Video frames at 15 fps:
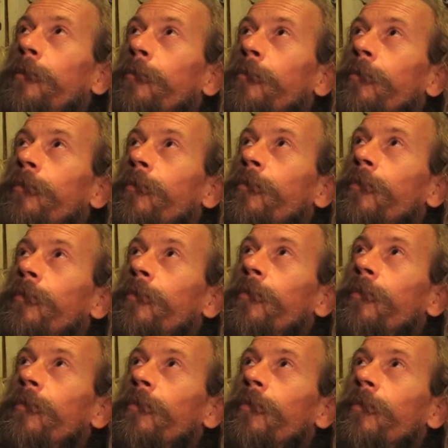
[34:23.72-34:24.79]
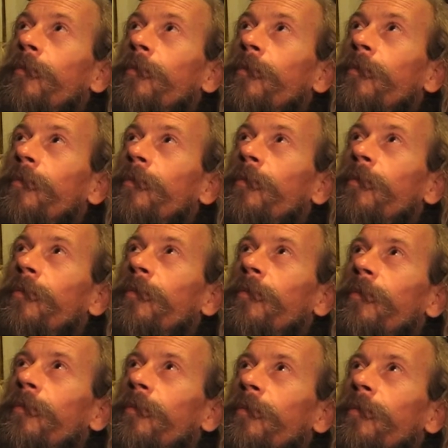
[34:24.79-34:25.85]

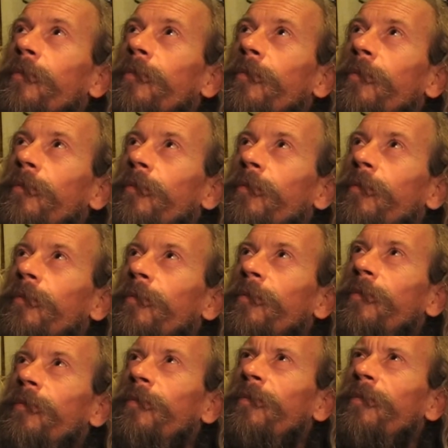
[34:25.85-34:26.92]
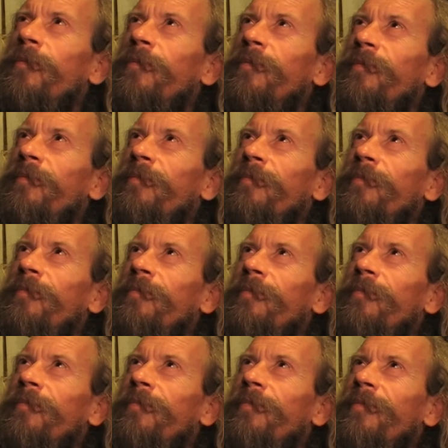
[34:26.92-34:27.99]

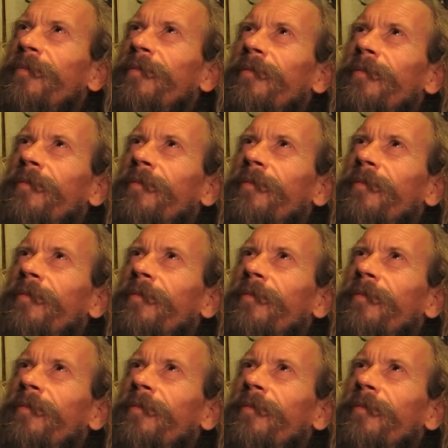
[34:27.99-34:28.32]
(no one is talking)